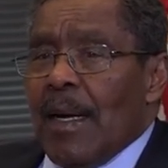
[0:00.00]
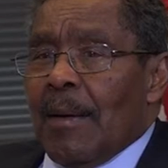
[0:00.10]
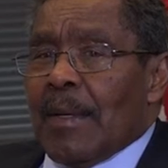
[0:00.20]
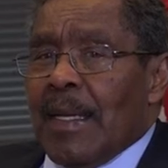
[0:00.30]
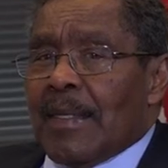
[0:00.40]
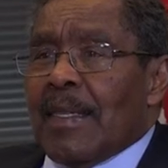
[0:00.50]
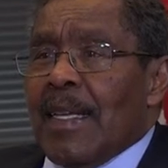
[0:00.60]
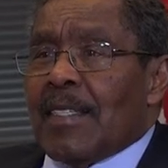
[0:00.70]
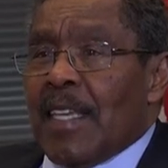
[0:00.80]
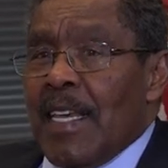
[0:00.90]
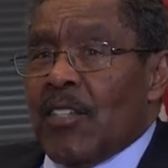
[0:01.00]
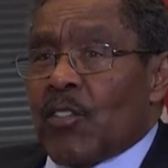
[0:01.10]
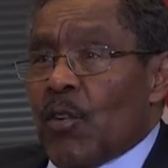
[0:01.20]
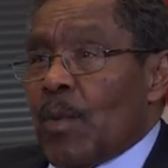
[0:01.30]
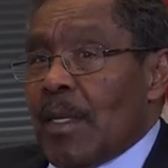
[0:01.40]
I mean, it's
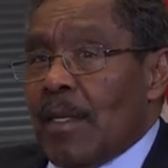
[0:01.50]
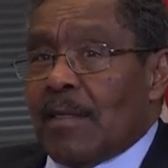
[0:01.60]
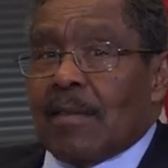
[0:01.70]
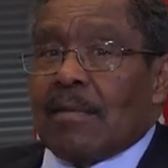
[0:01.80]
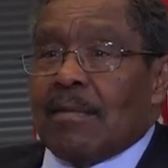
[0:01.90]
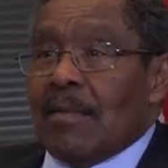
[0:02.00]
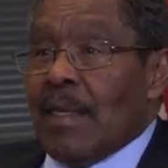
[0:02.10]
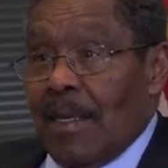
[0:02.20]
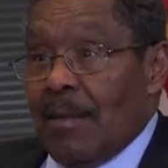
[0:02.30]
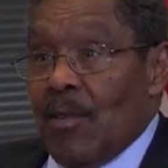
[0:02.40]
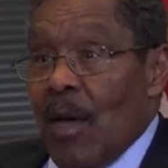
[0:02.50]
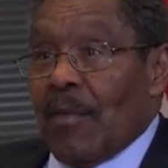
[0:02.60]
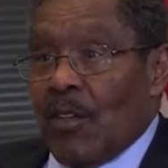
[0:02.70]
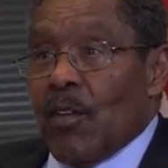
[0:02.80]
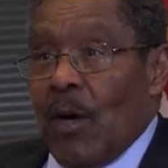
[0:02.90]
easier, but you
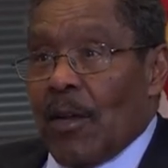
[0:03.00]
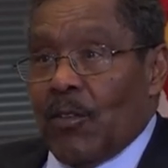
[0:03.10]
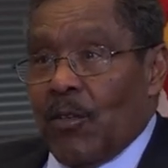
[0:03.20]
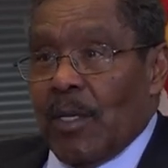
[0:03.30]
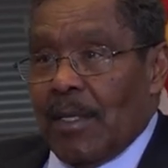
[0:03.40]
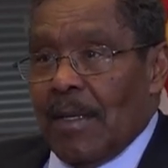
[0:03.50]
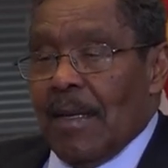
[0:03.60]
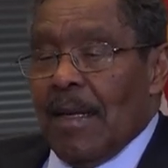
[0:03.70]
have to know how to do it.